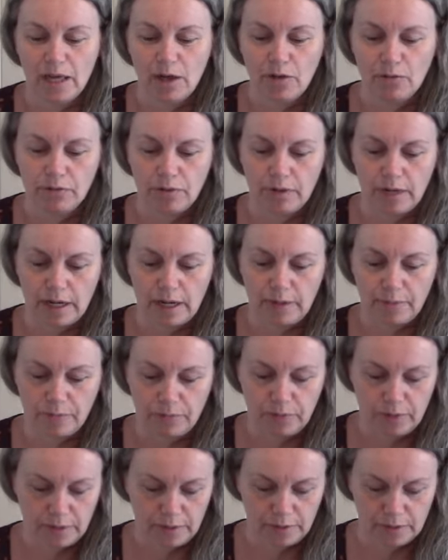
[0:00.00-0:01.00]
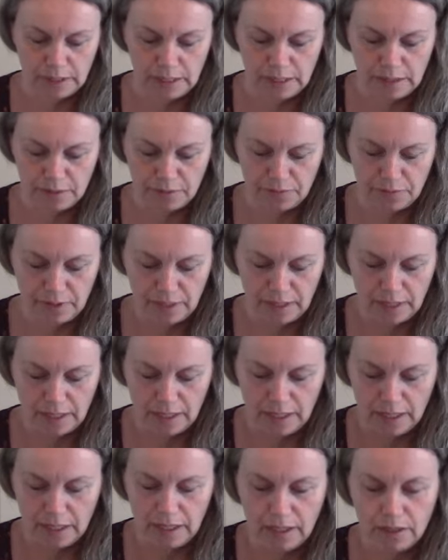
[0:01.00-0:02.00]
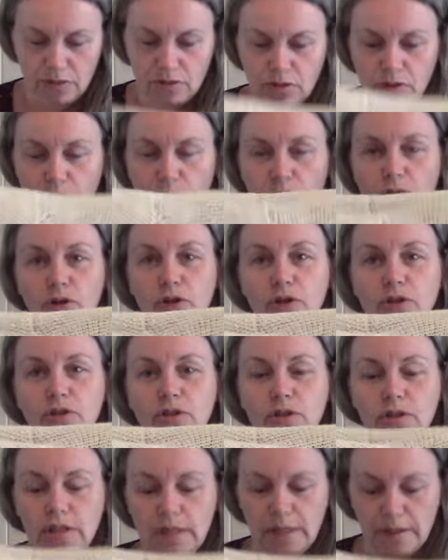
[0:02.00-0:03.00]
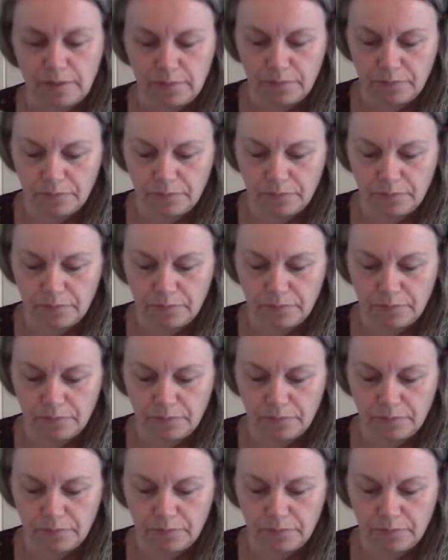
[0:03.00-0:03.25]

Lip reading: where I'm now. So Lysning